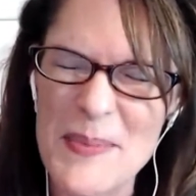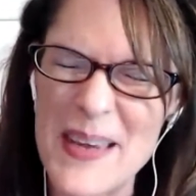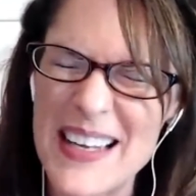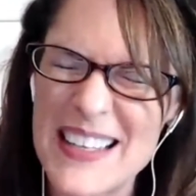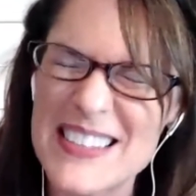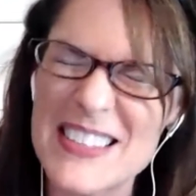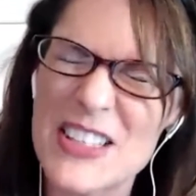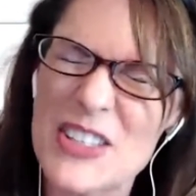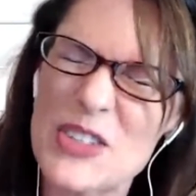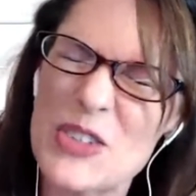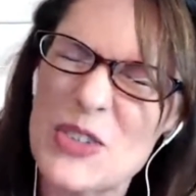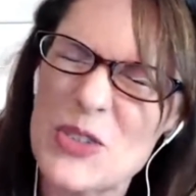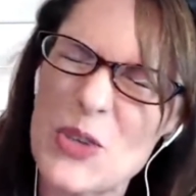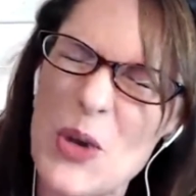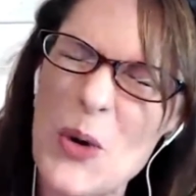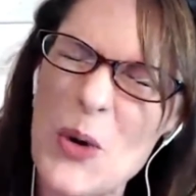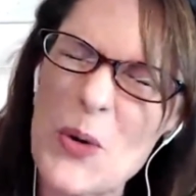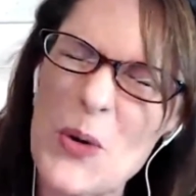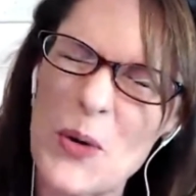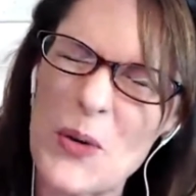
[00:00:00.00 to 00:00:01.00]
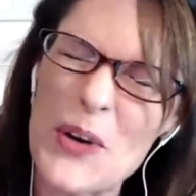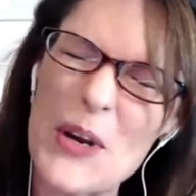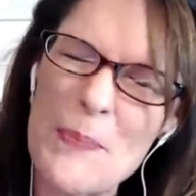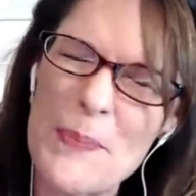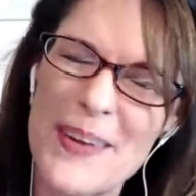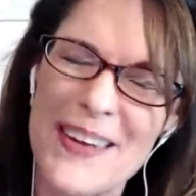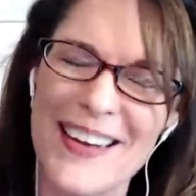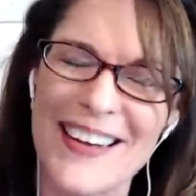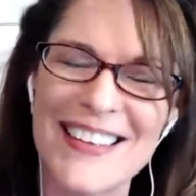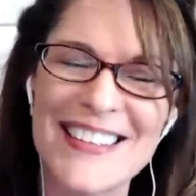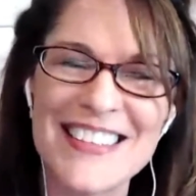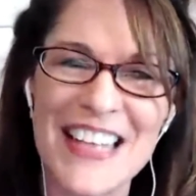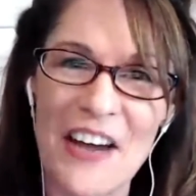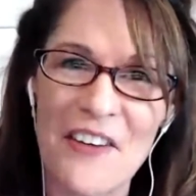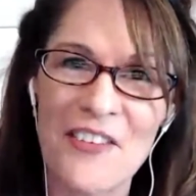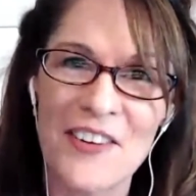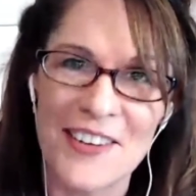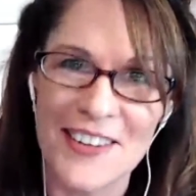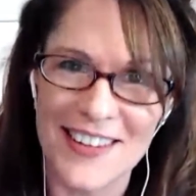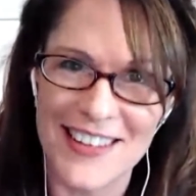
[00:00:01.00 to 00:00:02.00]
Makes it so creepy. And
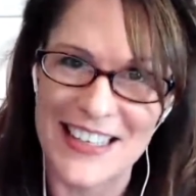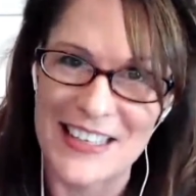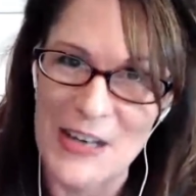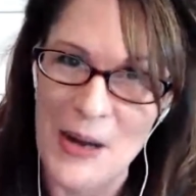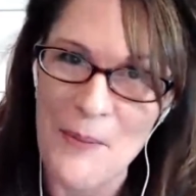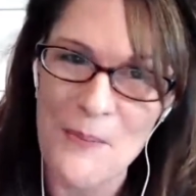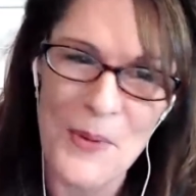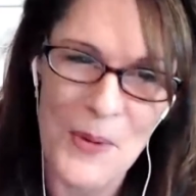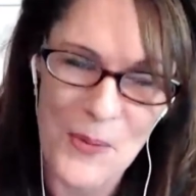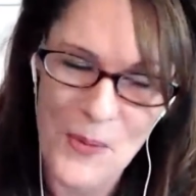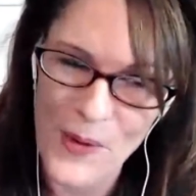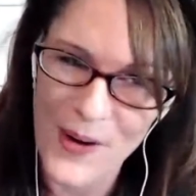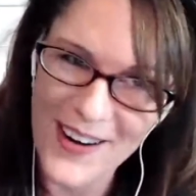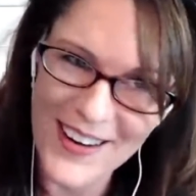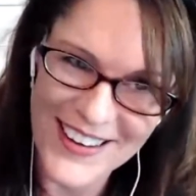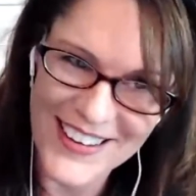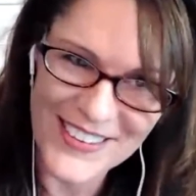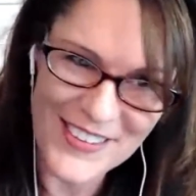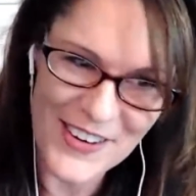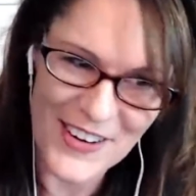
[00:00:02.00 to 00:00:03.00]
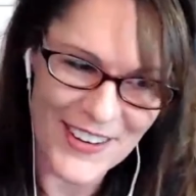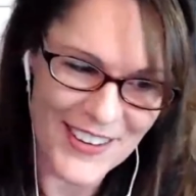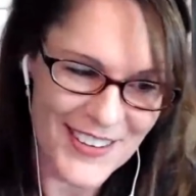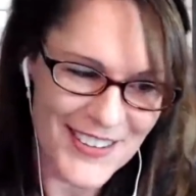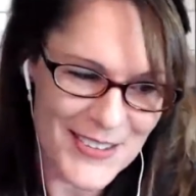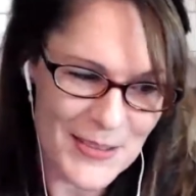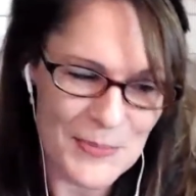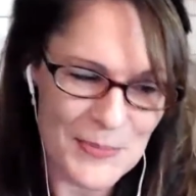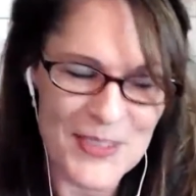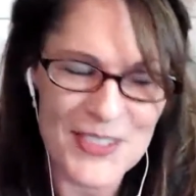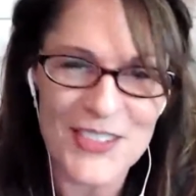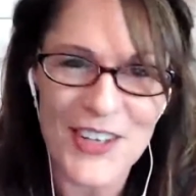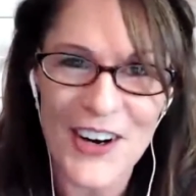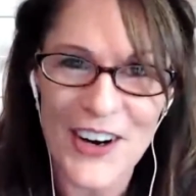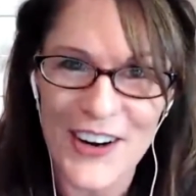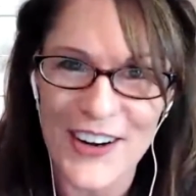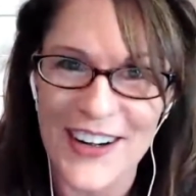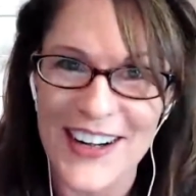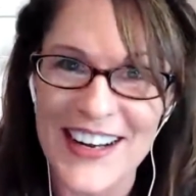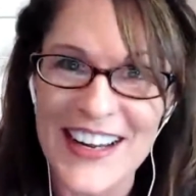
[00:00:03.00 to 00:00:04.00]
definitely number one, Carlos, I'm
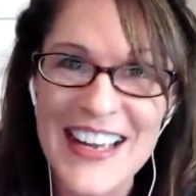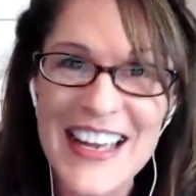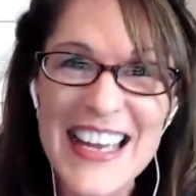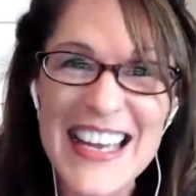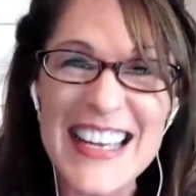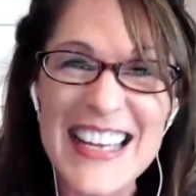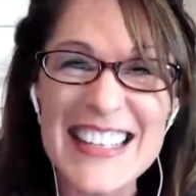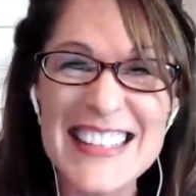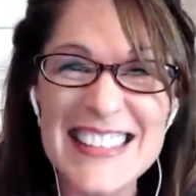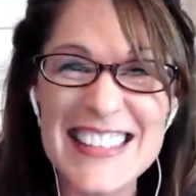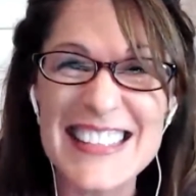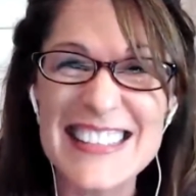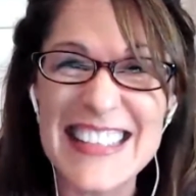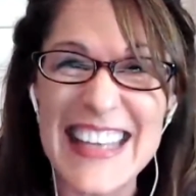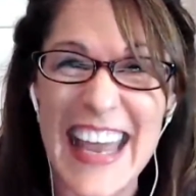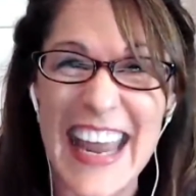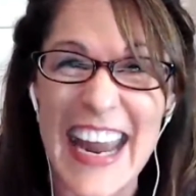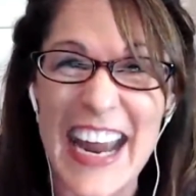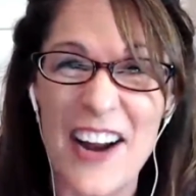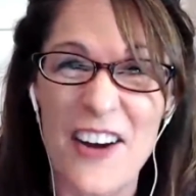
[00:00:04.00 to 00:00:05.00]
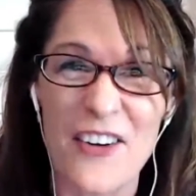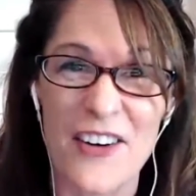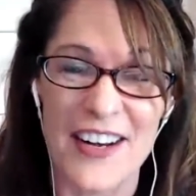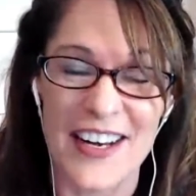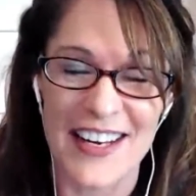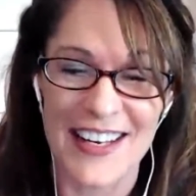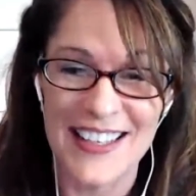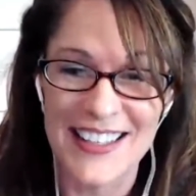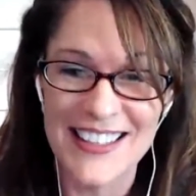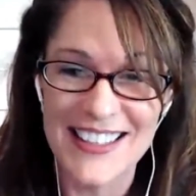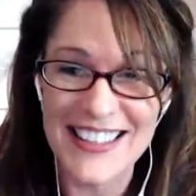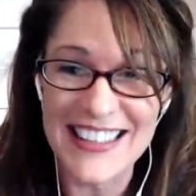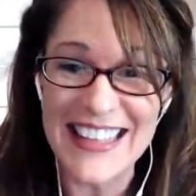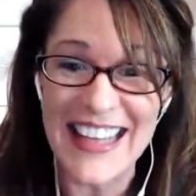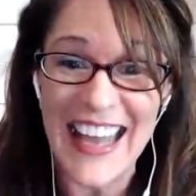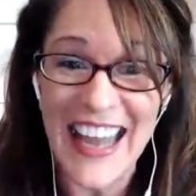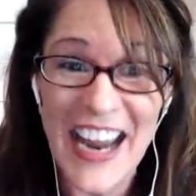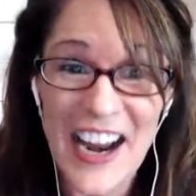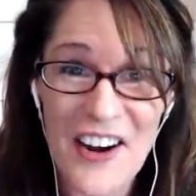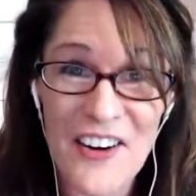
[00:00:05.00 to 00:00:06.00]
sorry, it says Carrie.
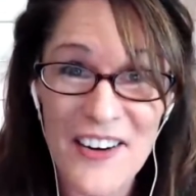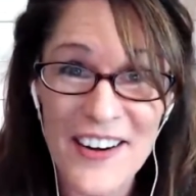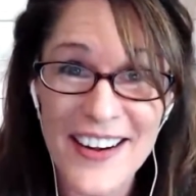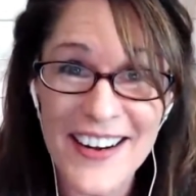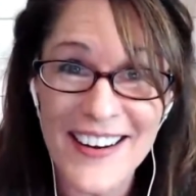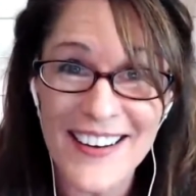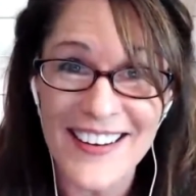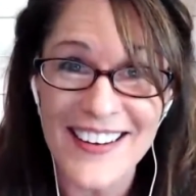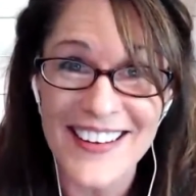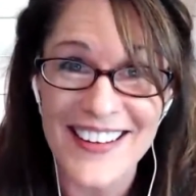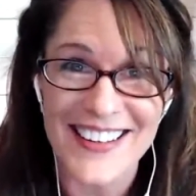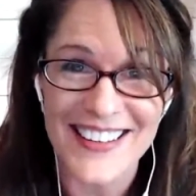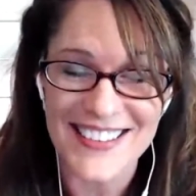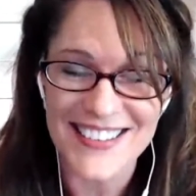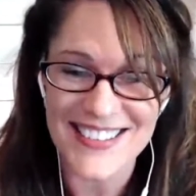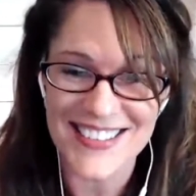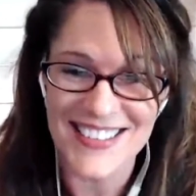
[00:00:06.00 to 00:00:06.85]
Carrie on it.